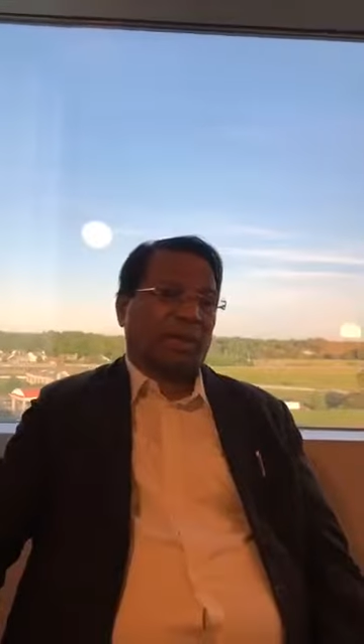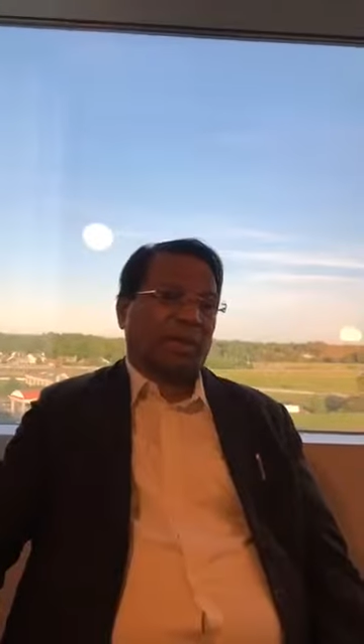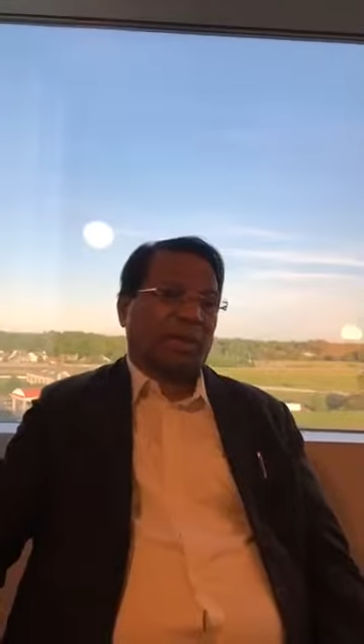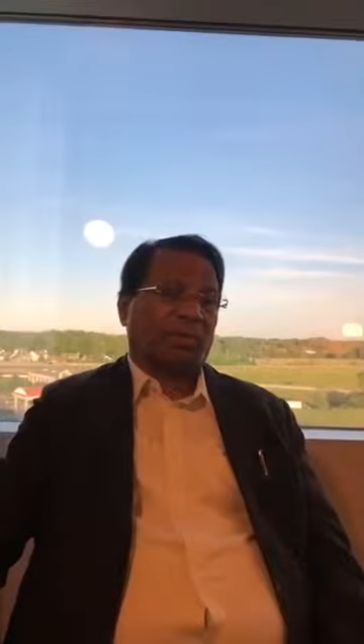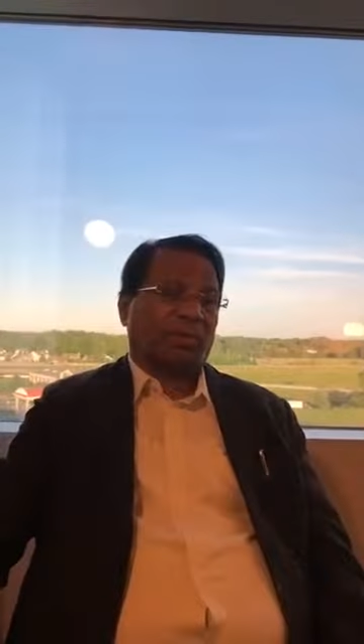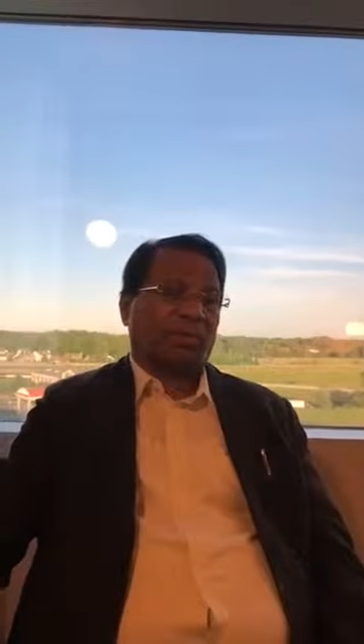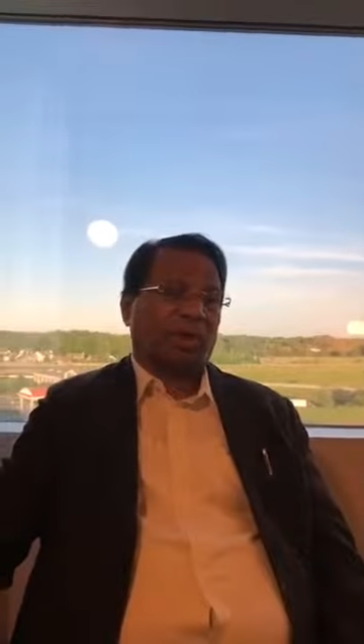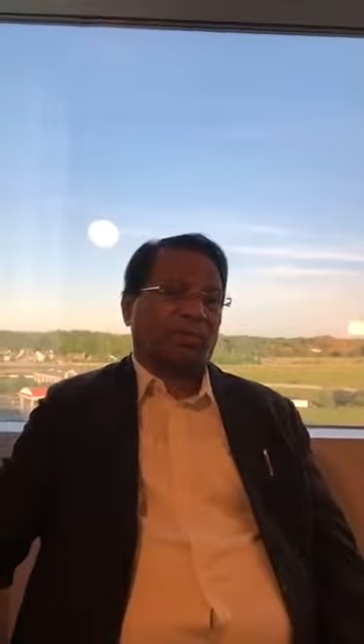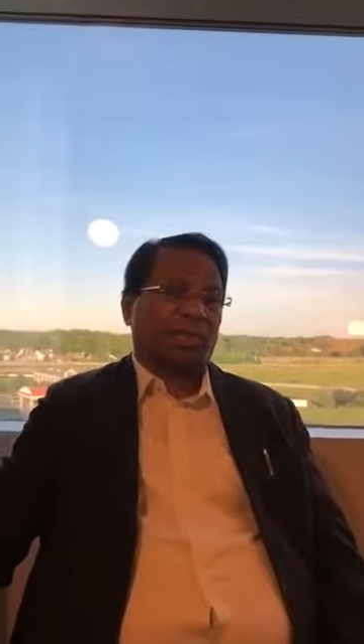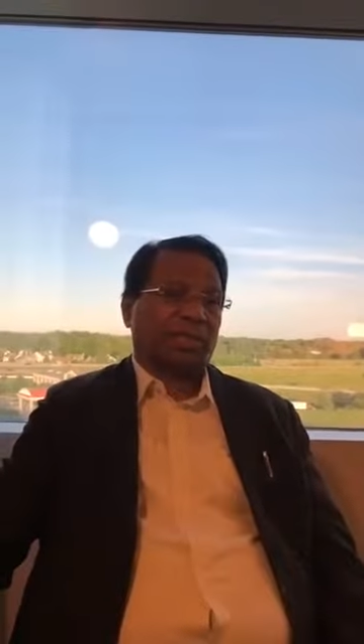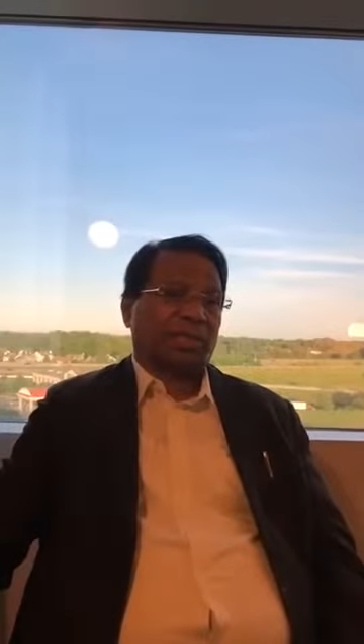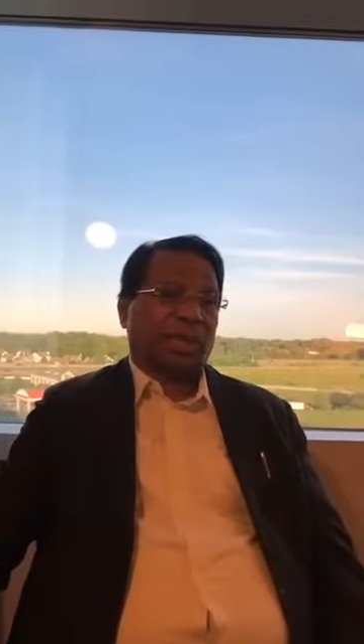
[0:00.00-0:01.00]
I would very
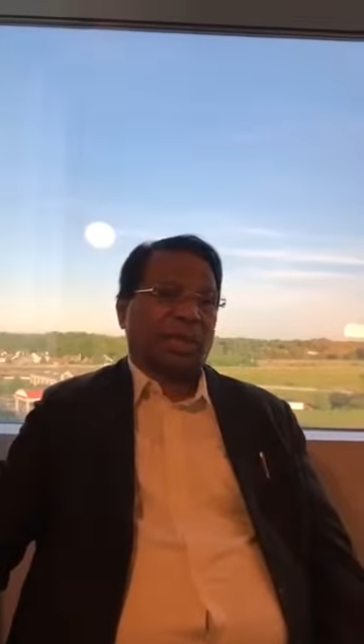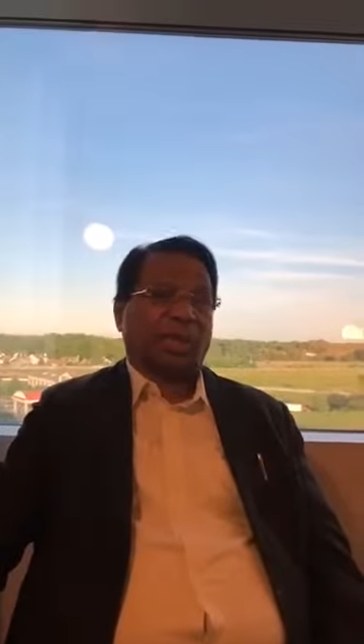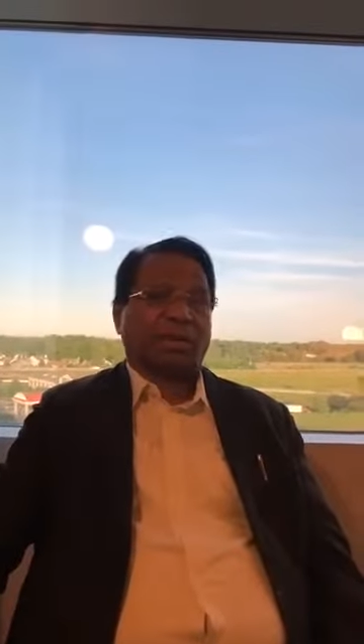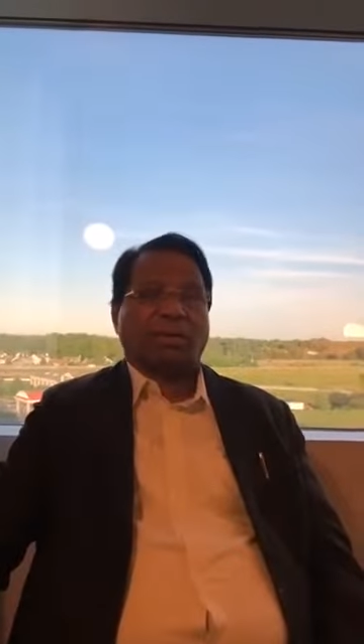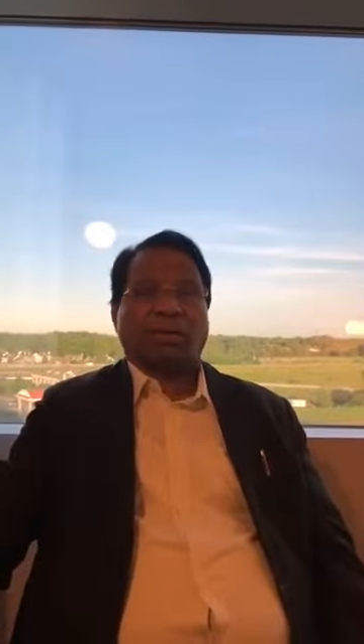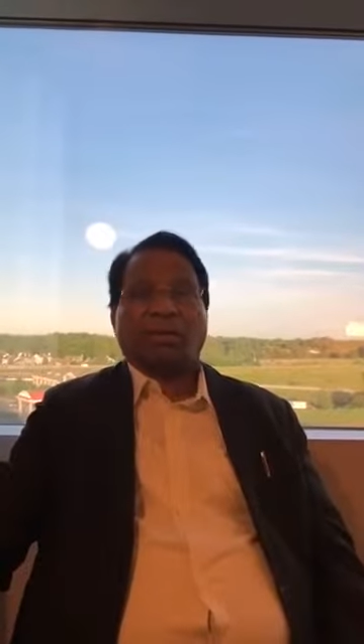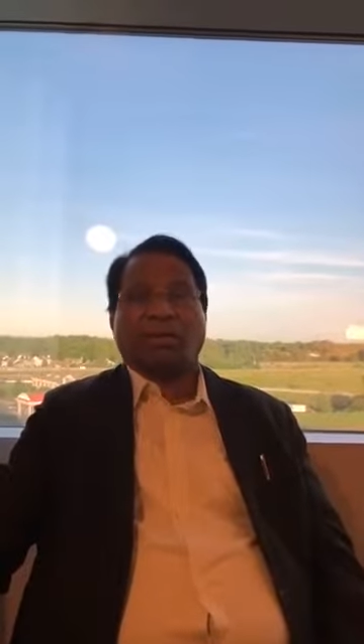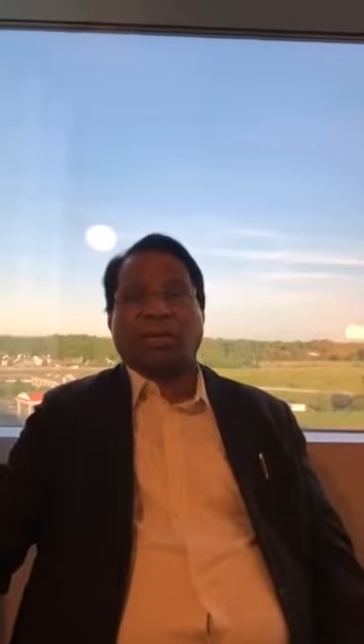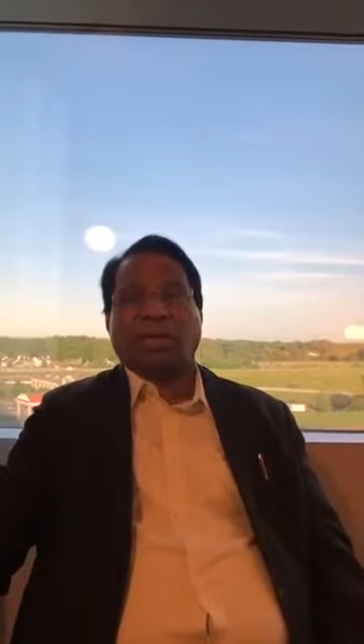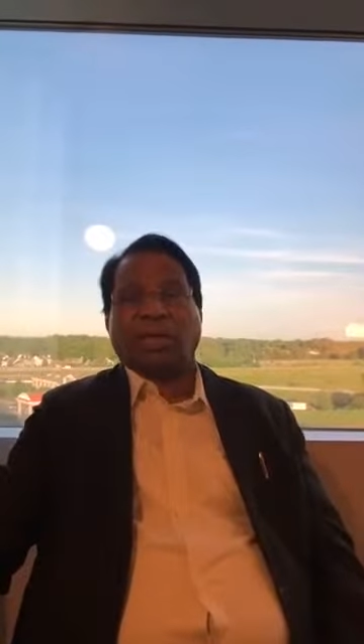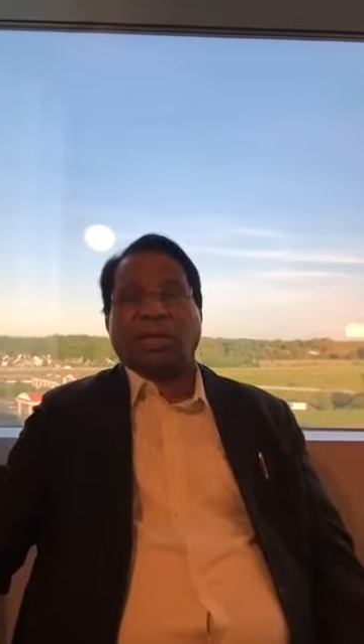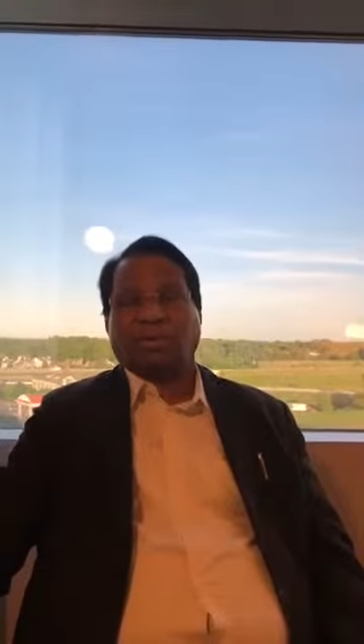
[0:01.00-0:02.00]
much like all
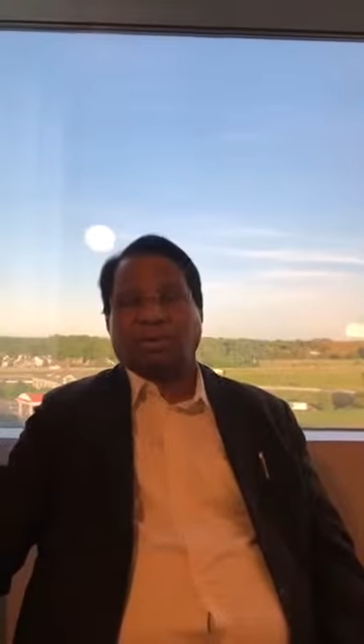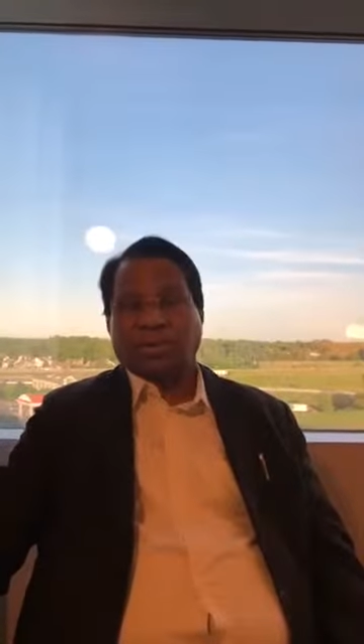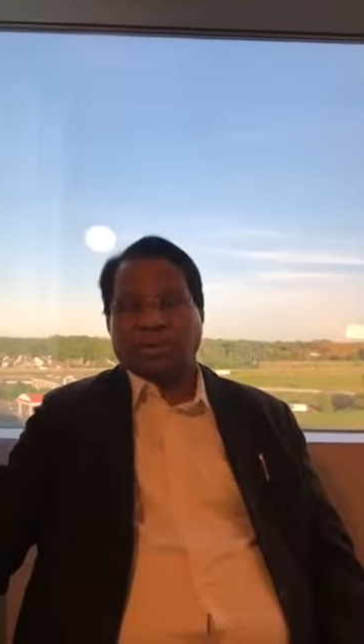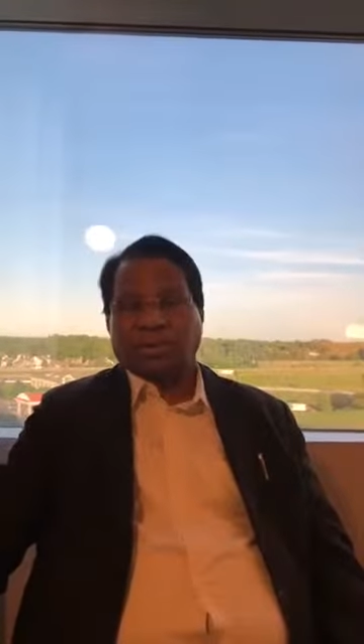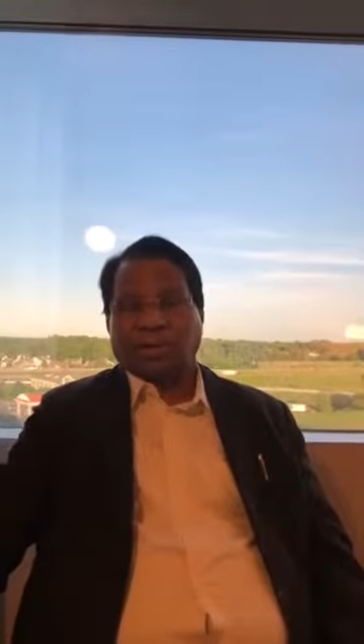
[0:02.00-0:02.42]
the governments,